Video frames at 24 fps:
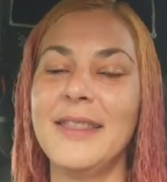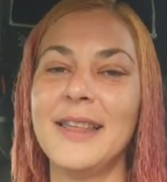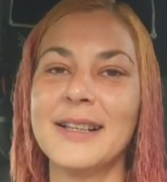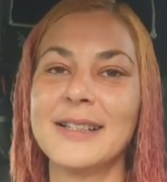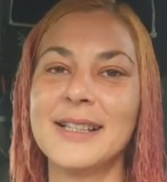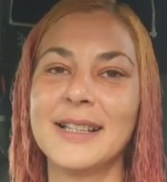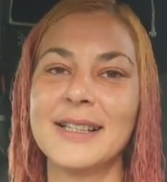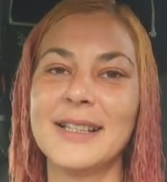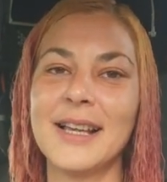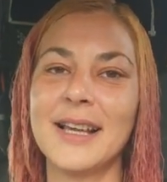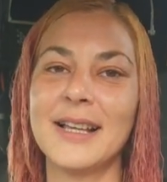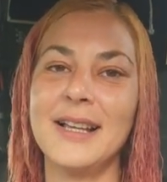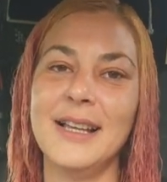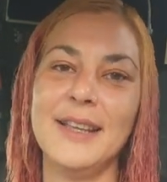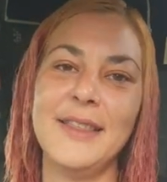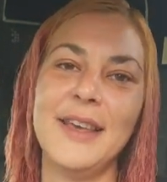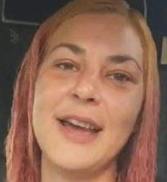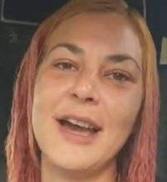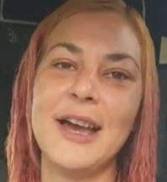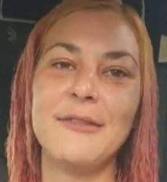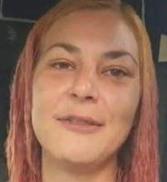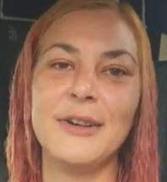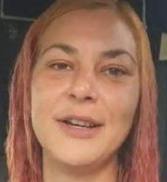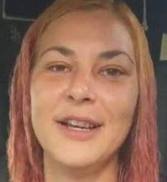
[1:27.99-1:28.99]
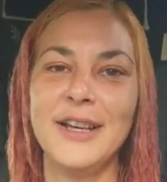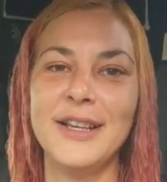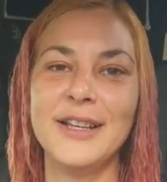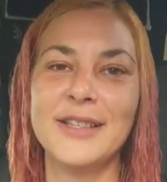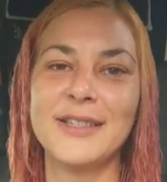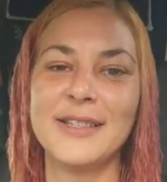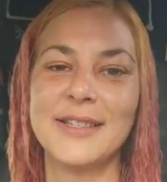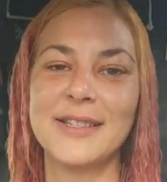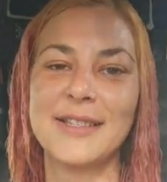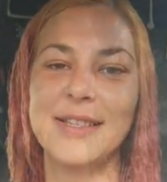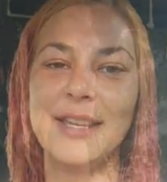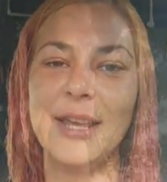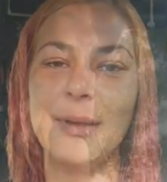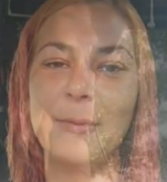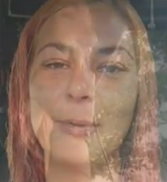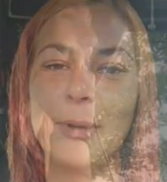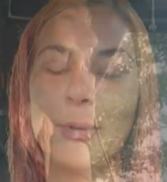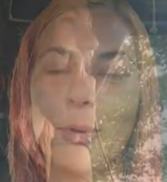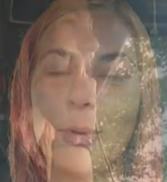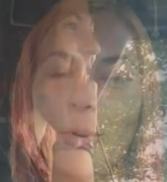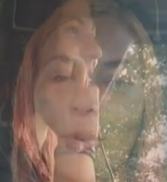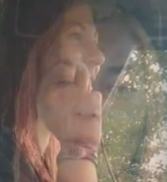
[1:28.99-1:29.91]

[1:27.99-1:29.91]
That's whilst exactly you were getting irony, your tattoo, so the